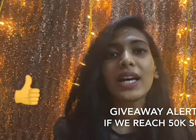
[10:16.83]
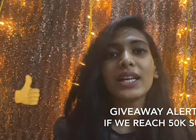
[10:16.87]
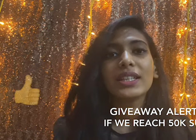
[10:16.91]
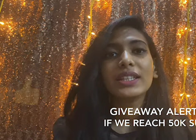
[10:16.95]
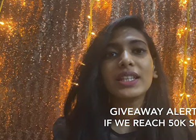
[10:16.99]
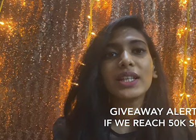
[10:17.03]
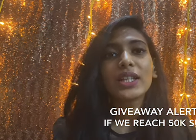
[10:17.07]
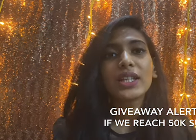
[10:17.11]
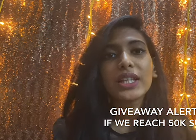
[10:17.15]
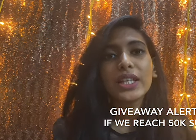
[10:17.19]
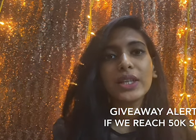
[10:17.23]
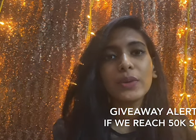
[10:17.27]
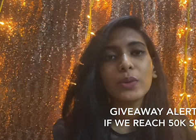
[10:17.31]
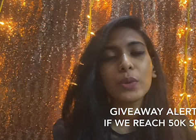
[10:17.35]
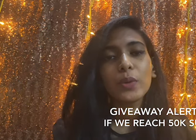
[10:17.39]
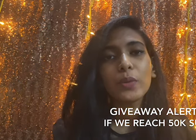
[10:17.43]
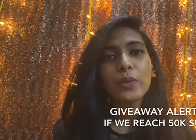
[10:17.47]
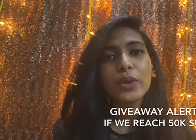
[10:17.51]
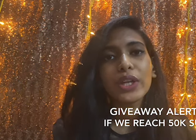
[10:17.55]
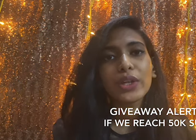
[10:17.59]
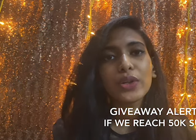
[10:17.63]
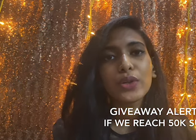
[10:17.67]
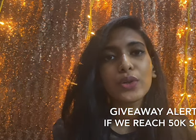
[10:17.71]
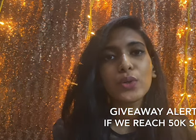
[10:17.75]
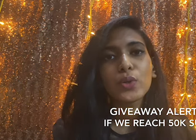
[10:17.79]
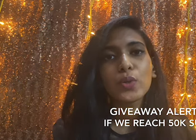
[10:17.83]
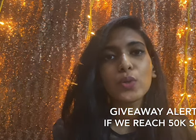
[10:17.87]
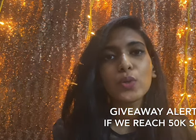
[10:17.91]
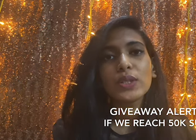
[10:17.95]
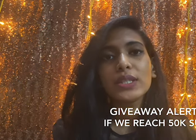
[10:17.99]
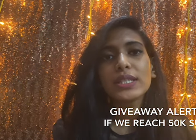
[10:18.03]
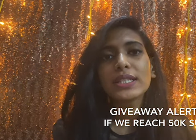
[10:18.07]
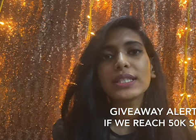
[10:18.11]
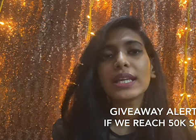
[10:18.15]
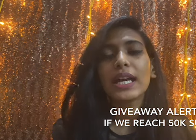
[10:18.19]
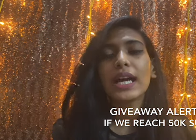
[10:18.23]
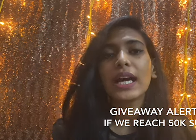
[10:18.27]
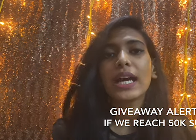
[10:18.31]
The giveaway
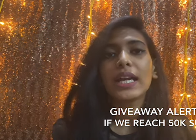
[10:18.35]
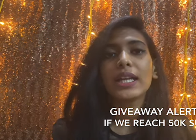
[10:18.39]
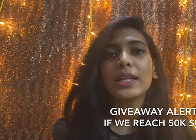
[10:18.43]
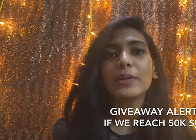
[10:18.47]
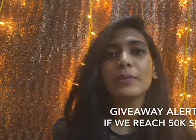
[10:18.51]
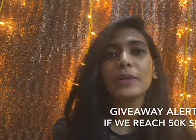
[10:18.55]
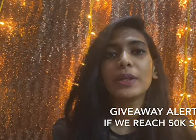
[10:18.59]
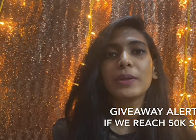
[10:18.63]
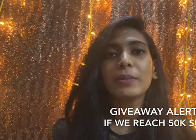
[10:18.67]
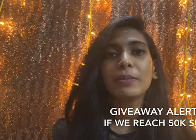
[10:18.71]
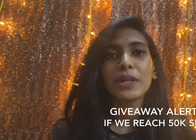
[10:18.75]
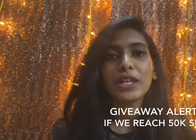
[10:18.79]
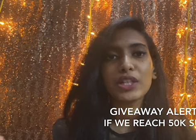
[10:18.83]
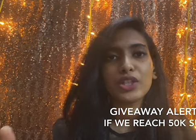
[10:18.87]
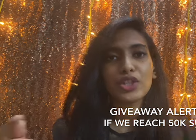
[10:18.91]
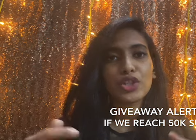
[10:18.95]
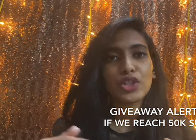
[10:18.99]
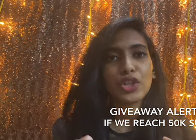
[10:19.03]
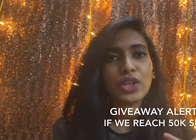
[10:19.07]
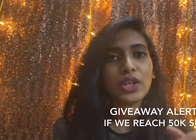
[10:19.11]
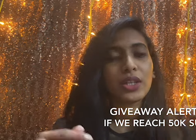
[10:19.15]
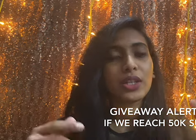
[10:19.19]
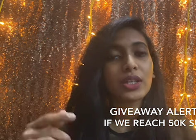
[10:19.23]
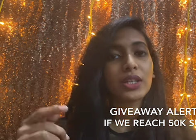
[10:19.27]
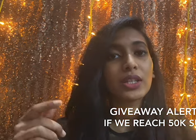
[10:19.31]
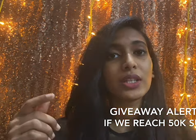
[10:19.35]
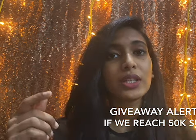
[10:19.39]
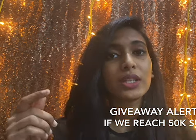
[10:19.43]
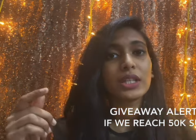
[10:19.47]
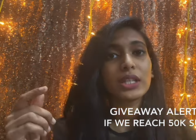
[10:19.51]
rules, I'll be mentioning